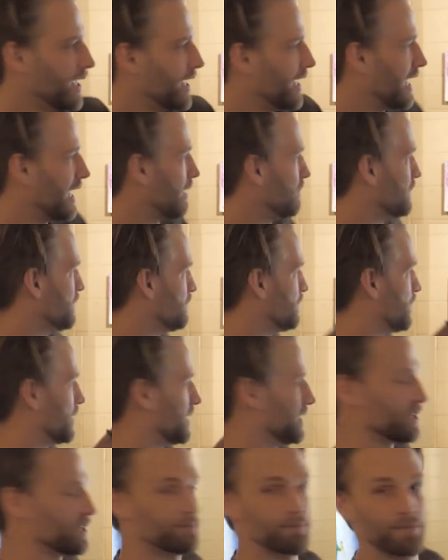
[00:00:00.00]
and I'll be
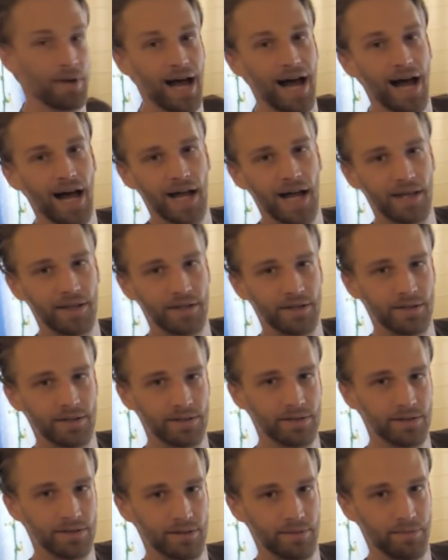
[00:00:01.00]
putting them behind
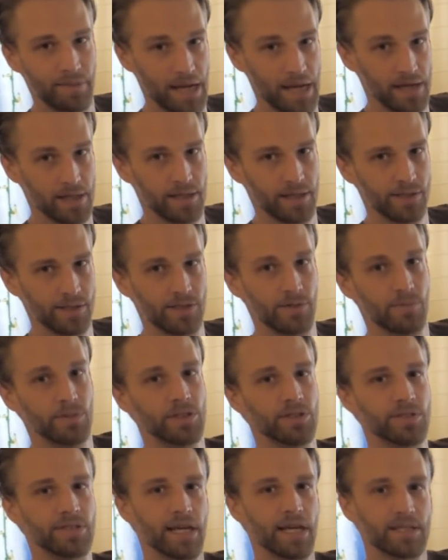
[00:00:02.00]
the painting. So when
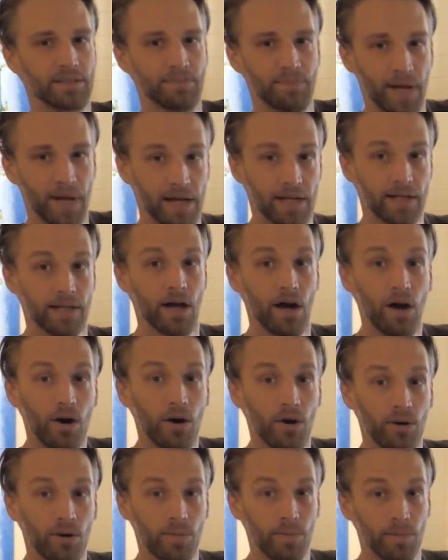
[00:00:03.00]
you take the painting
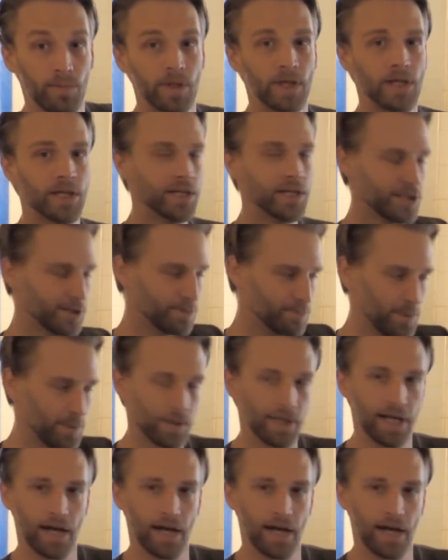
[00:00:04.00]
home, you pull